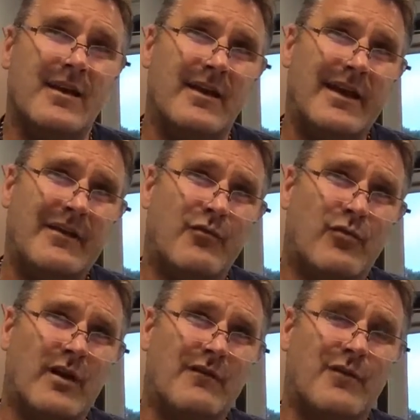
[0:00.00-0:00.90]
if
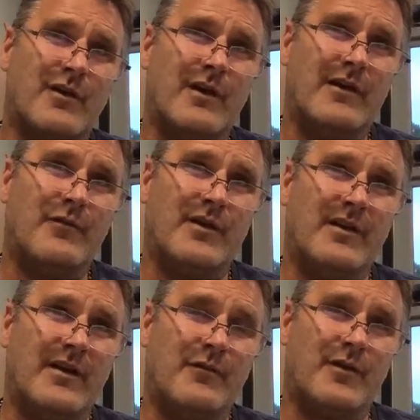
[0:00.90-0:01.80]
we're if we're if we're
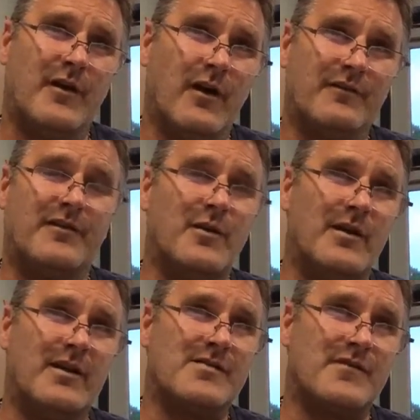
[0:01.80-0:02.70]
if we're all doing
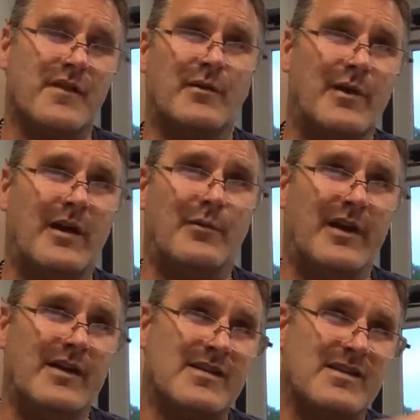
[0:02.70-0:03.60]
this for the right
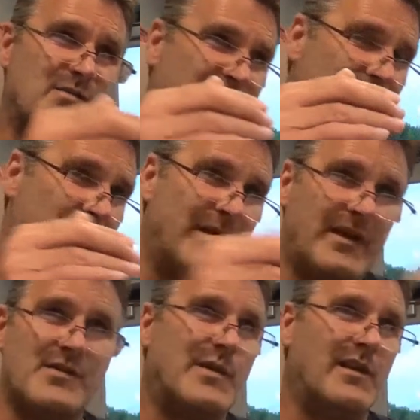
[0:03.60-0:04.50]
reasons, we do it
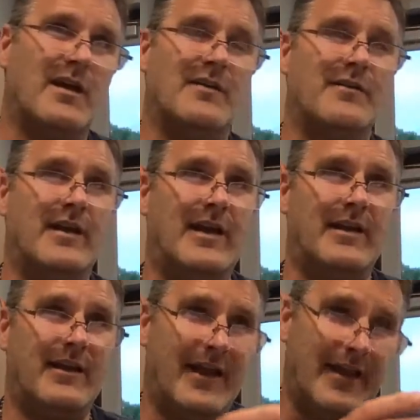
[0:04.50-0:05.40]
because we love it,
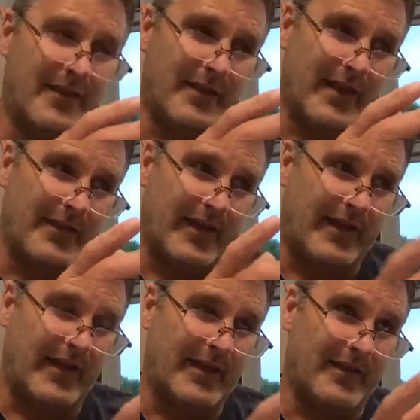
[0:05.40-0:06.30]
and and and the
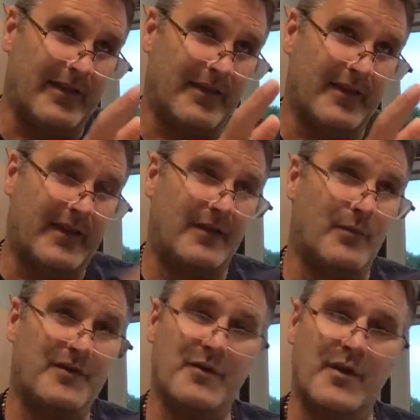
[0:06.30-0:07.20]
and then the,
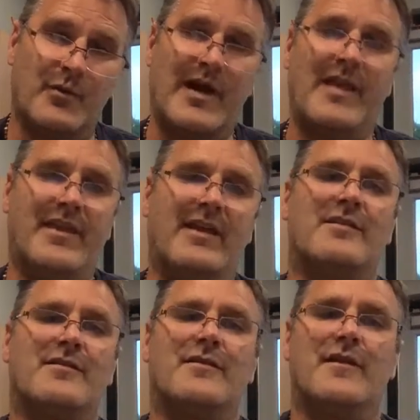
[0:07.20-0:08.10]
we're doing the right
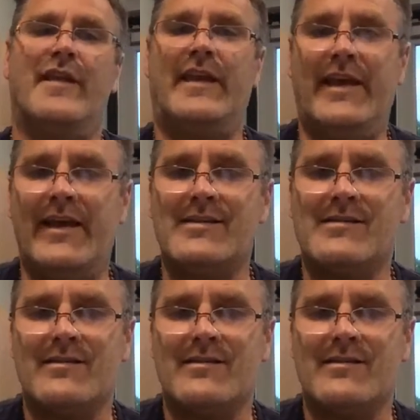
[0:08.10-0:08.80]
things for the kids,